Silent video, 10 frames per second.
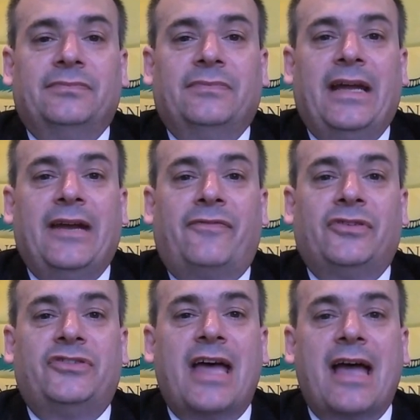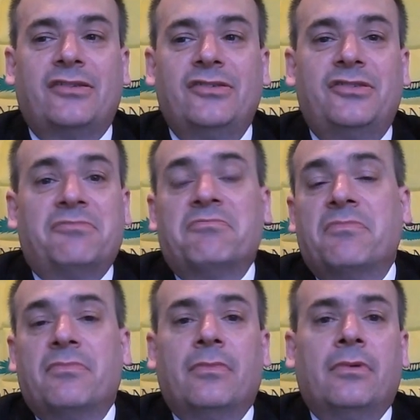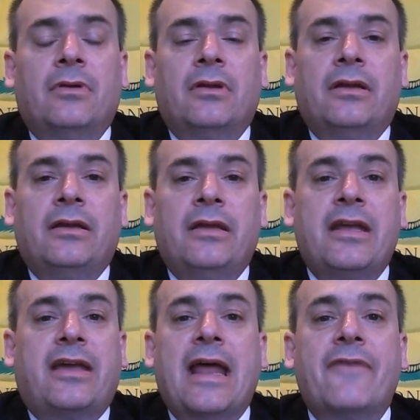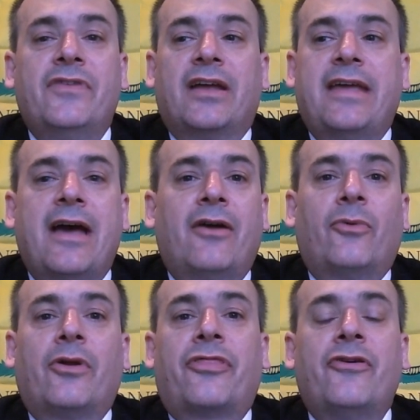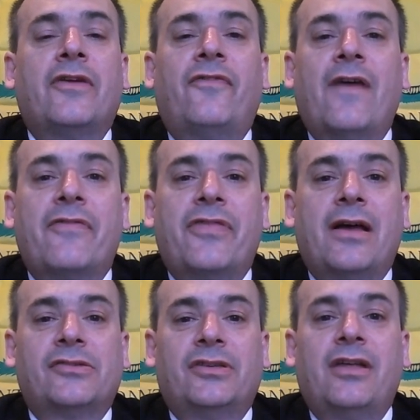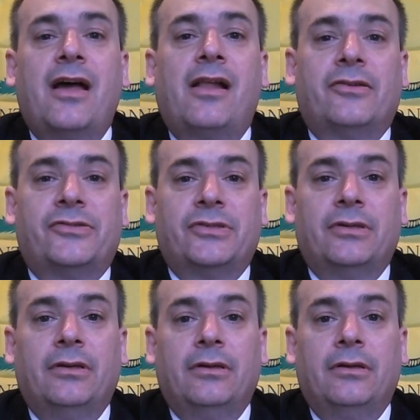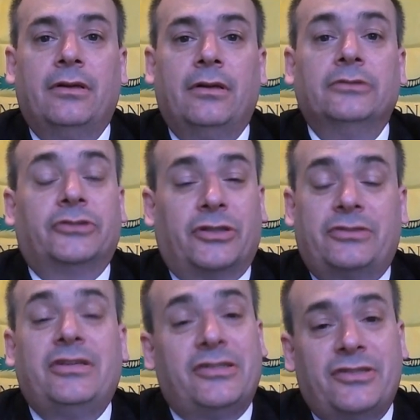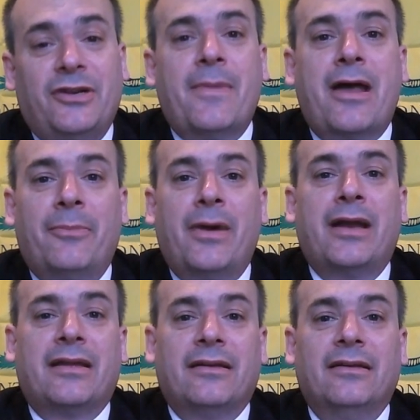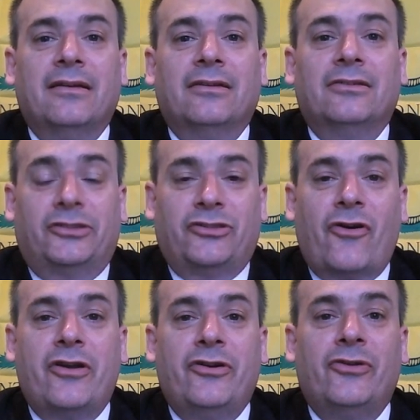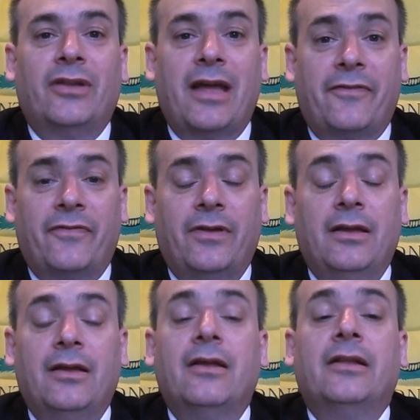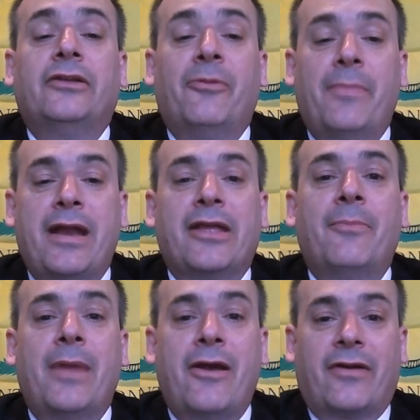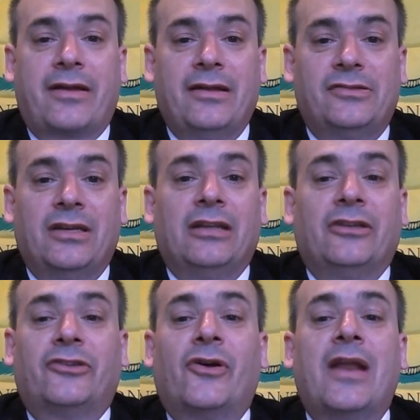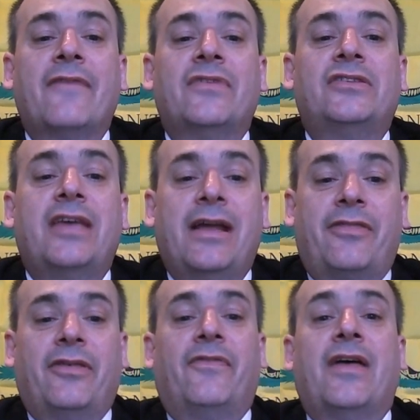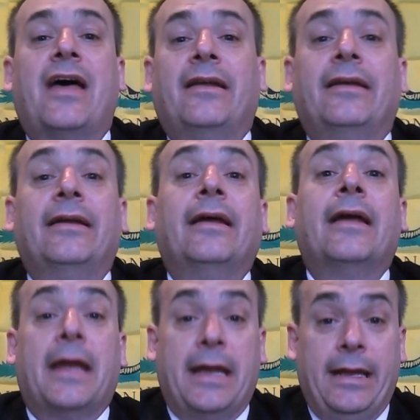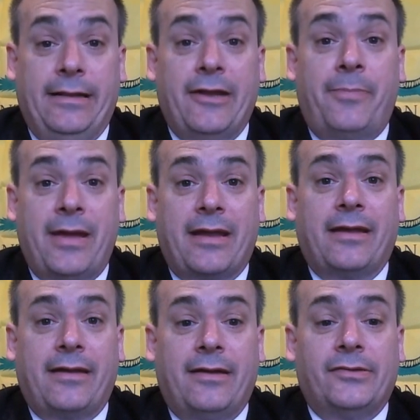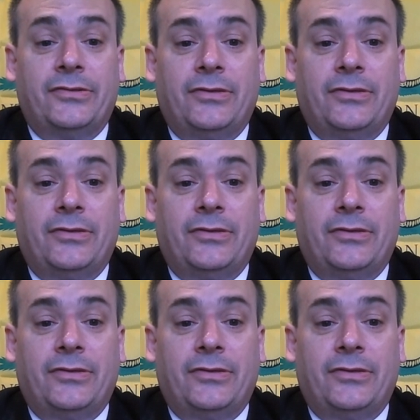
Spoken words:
after taxes, he could have an account worth $35,000. It's a decent amount of money to start a new life. There are many Americans that don't have a tenth of that in their bank accounts.